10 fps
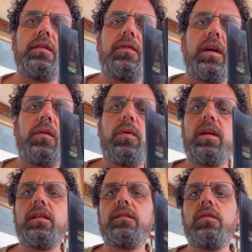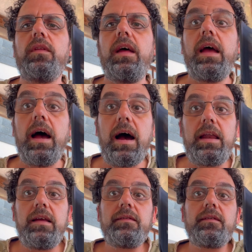as far as we understood.
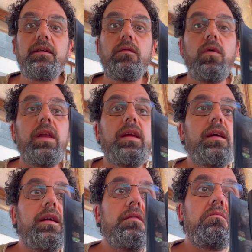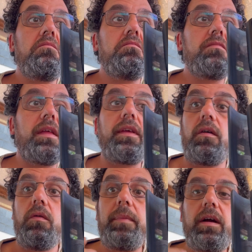And it's really something
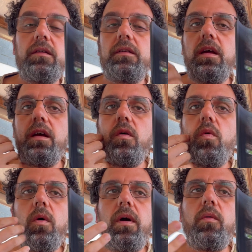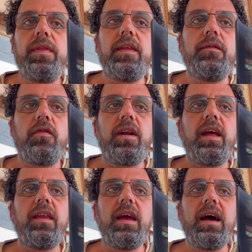cool because we went with a different
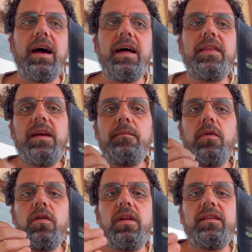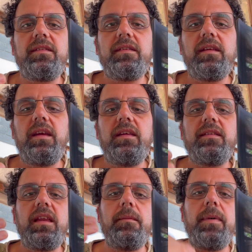idea. At the end, more or less,
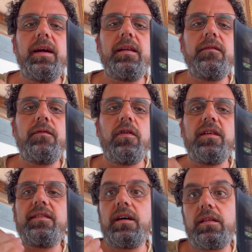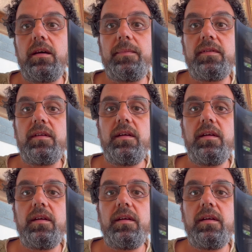it's an event for startups,